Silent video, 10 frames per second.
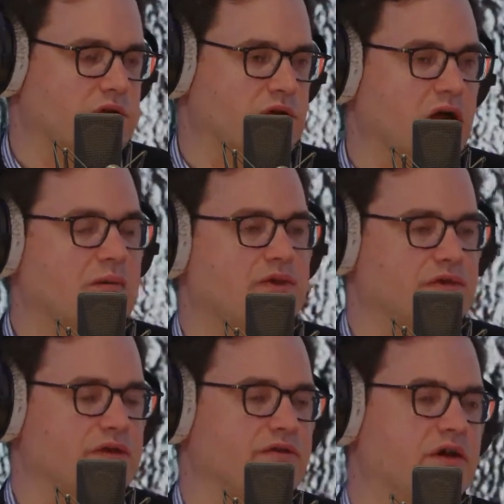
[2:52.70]
comments
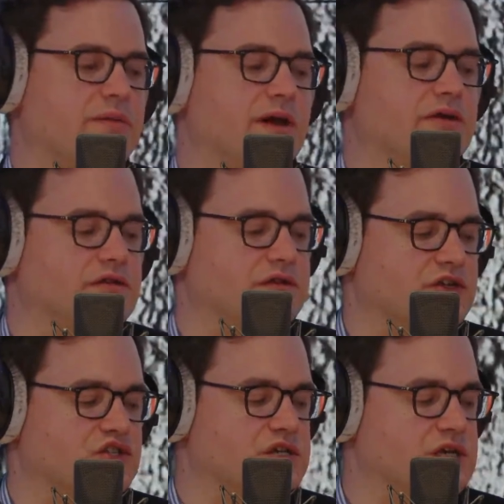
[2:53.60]
that have come out is that
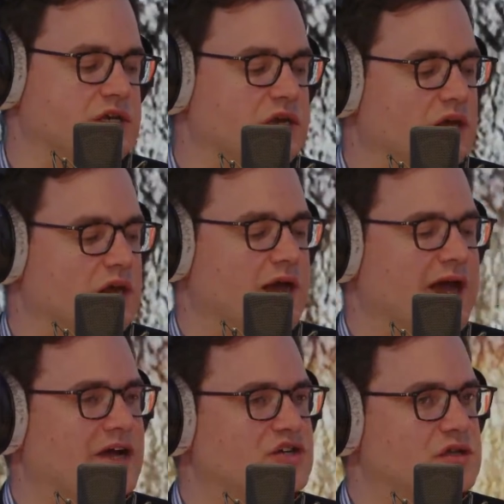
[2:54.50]
she
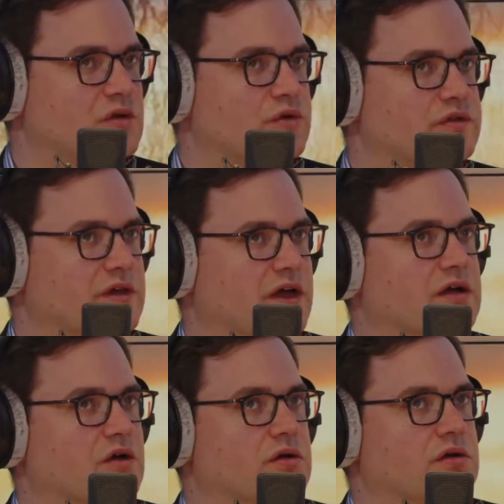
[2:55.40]
actually was not
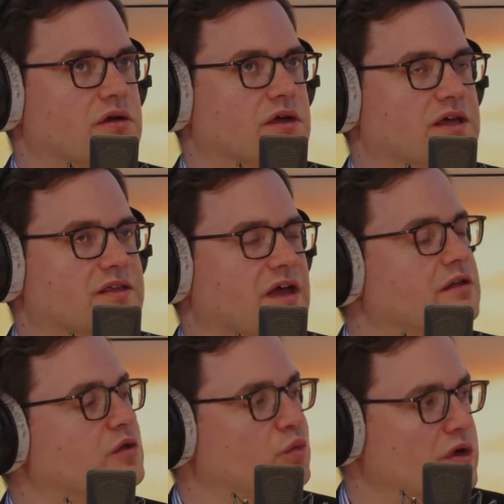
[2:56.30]

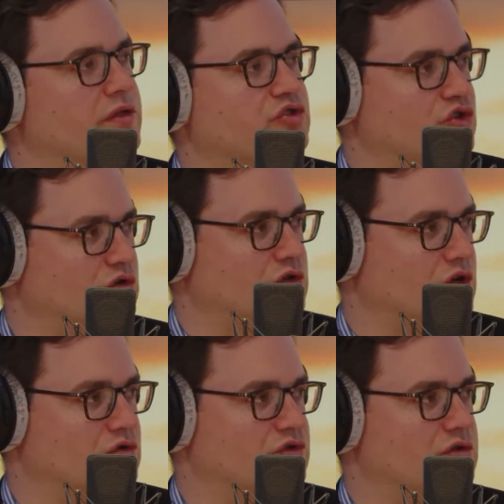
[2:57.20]
exactly with Joe
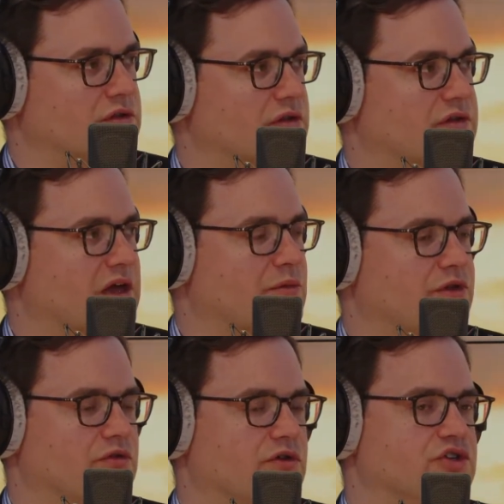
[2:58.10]
Low during this time on
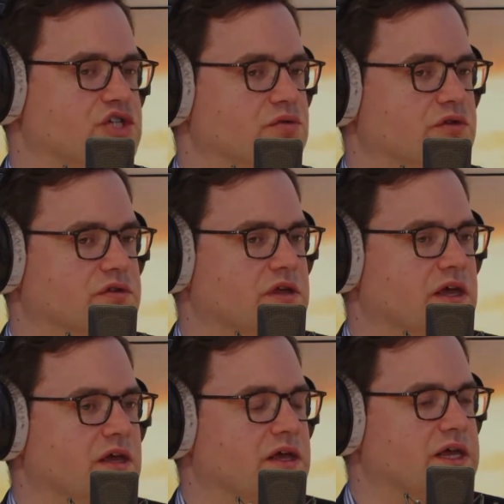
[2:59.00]
the run. She was
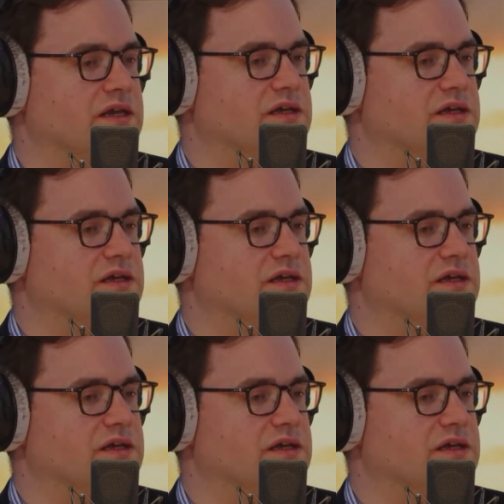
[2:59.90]
in